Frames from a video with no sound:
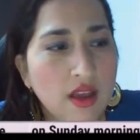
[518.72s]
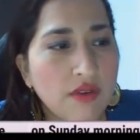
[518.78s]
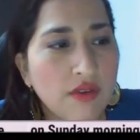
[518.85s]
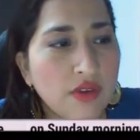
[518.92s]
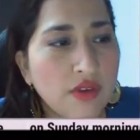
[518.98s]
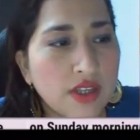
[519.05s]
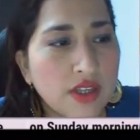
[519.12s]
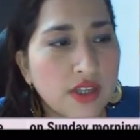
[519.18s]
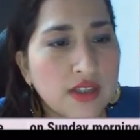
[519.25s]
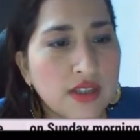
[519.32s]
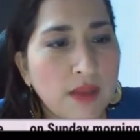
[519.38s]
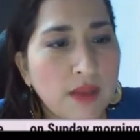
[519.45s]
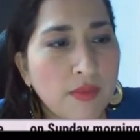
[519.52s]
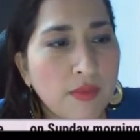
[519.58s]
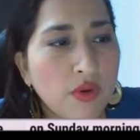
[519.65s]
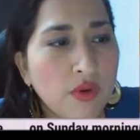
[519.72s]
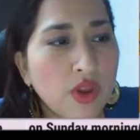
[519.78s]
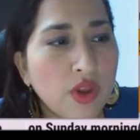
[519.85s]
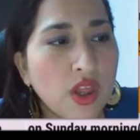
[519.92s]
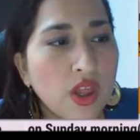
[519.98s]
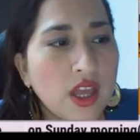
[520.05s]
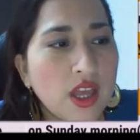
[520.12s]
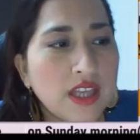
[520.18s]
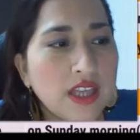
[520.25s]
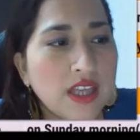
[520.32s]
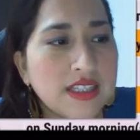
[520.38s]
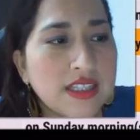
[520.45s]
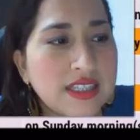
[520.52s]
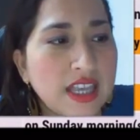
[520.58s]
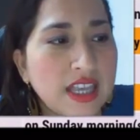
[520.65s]
For example,
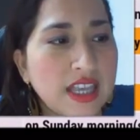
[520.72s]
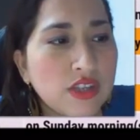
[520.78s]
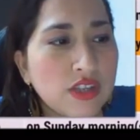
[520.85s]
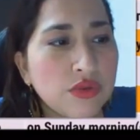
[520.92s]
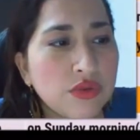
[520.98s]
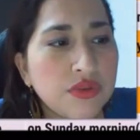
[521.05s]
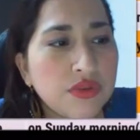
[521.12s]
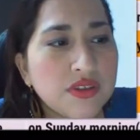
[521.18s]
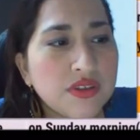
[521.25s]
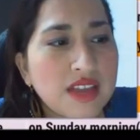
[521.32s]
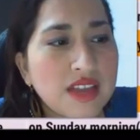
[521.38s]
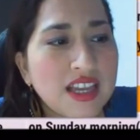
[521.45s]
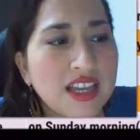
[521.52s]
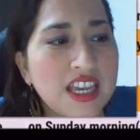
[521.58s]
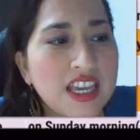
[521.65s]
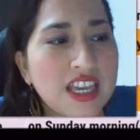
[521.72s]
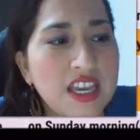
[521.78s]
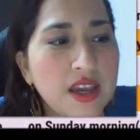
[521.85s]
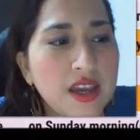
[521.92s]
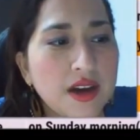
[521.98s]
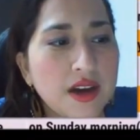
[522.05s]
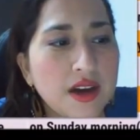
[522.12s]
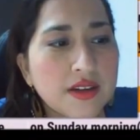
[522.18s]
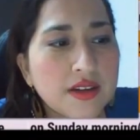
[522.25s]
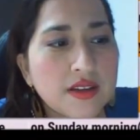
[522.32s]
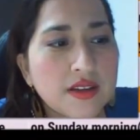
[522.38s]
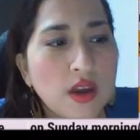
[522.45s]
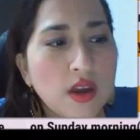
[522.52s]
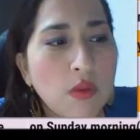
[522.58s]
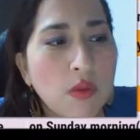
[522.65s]
centuries, years,
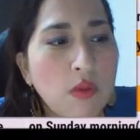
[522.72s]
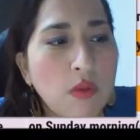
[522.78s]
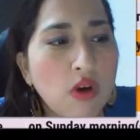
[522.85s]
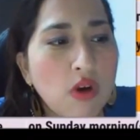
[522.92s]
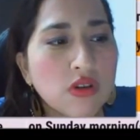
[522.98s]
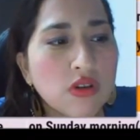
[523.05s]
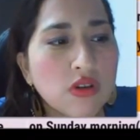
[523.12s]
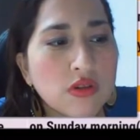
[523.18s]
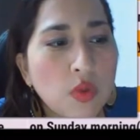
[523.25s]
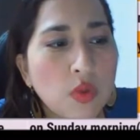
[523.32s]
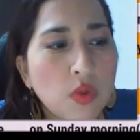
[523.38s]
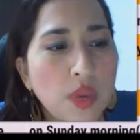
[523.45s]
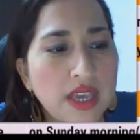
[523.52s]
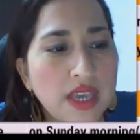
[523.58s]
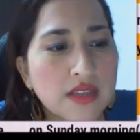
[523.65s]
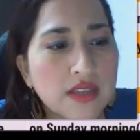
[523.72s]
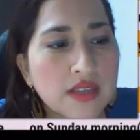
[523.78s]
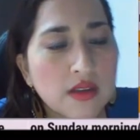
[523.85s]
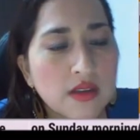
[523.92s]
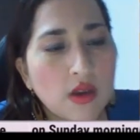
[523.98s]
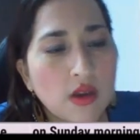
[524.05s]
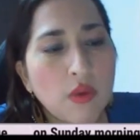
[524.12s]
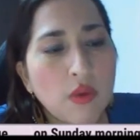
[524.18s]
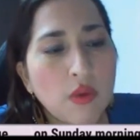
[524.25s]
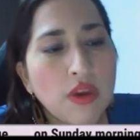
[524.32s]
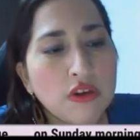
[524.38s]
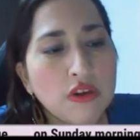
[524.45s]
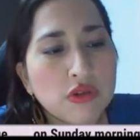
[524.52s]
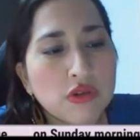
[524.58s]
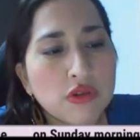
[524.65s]
months, weeks. We
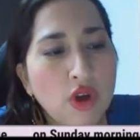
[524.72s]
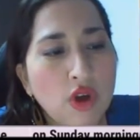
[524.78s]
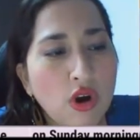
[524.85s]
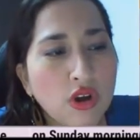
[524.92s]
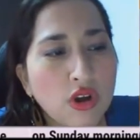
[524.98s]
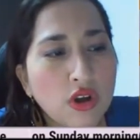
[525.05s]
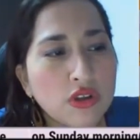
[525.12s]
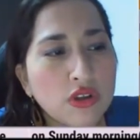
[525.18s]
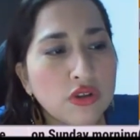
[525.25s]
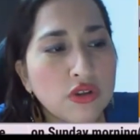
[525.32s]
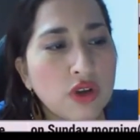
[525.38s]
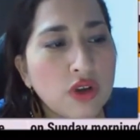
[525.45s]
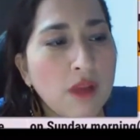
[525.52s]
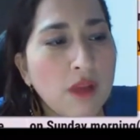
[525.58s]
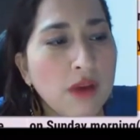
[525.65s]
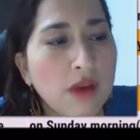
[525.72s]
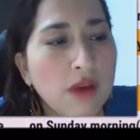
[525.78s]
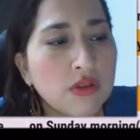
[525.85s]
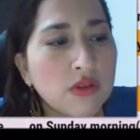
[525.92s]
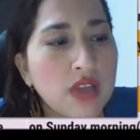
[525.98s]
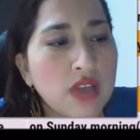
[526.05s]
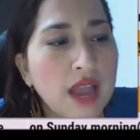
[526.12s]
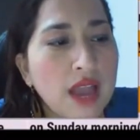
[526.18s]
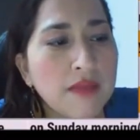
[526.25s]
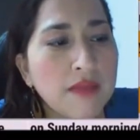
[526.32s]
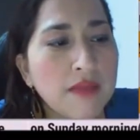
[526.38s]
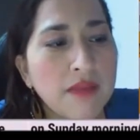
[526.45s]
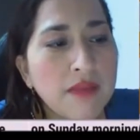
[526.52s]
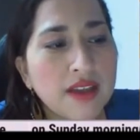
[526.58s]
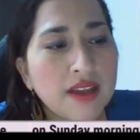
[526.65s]
use on to talk about time,
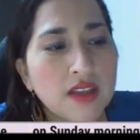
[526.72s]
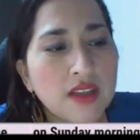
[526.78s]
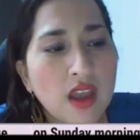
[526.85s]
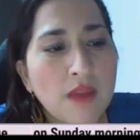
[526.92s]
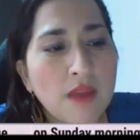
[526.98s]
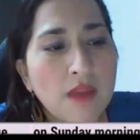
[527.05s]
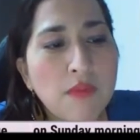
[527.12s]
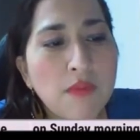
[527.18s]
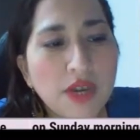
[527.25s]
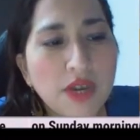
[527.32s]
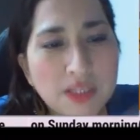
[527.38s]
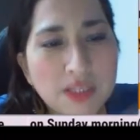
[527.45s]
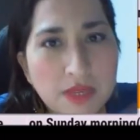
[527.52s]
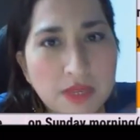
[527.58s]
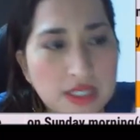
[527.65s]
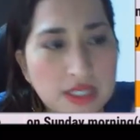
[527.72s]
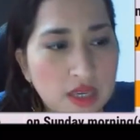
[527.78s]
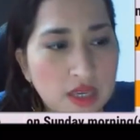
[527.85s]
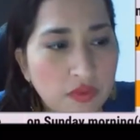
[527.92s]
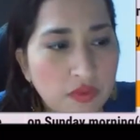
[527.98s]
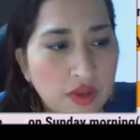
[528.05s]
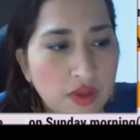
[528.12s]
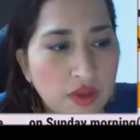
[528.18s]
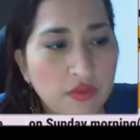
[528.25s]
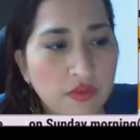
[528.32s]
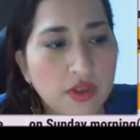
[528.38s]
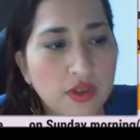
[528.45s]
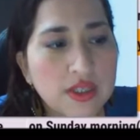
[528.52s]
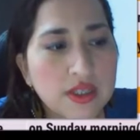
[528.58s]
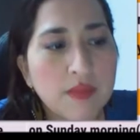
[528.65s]
but more specific. For
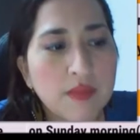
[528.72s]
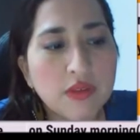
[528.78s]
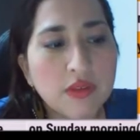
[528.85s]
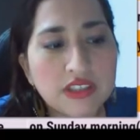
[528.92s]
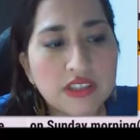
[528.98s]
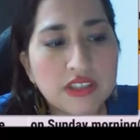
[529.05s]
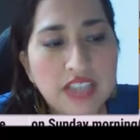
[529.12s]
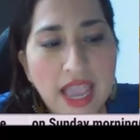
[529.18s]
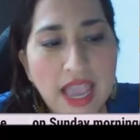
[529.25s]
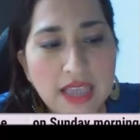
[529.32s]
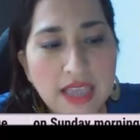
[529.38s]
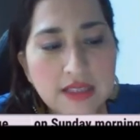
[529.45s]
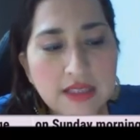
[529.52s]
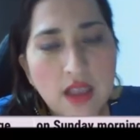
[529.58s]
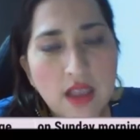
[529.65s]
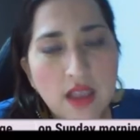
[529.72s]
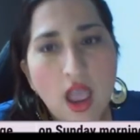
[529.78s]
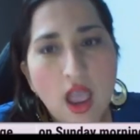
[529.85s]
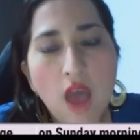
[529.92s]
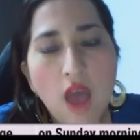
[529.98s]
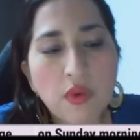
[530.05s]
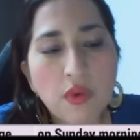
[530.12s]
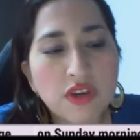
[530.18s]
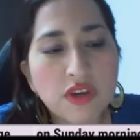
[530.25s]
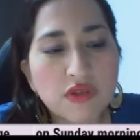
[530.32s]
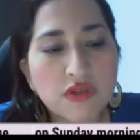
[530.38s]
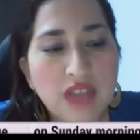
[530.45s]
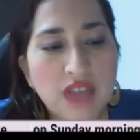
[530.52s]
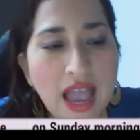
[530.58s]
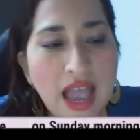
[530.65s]
example, days. And we use
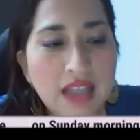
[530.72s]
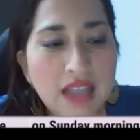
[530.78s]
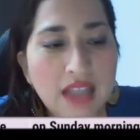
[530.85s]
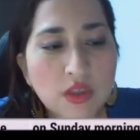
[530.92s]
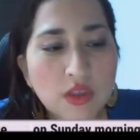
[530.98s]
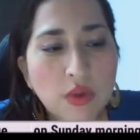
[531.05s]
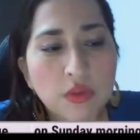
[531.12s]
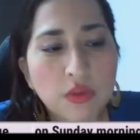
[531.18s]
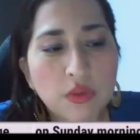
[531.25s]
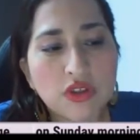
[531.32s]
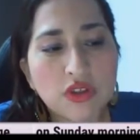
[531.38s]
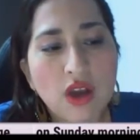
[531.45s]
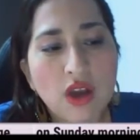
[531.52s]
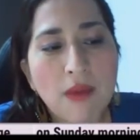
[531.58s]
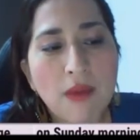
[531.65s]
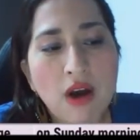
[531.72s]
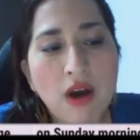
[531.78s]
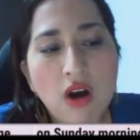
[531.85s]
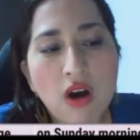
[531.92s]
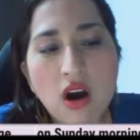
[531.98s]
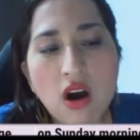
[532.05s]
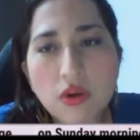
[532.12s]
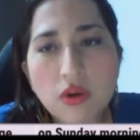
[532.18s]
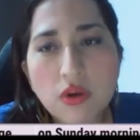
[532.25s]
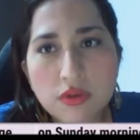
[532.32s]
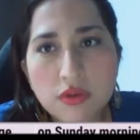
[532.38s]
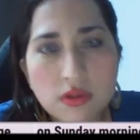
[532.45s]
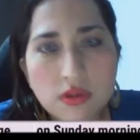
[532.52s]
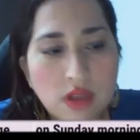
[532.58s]
at when we talk about hours.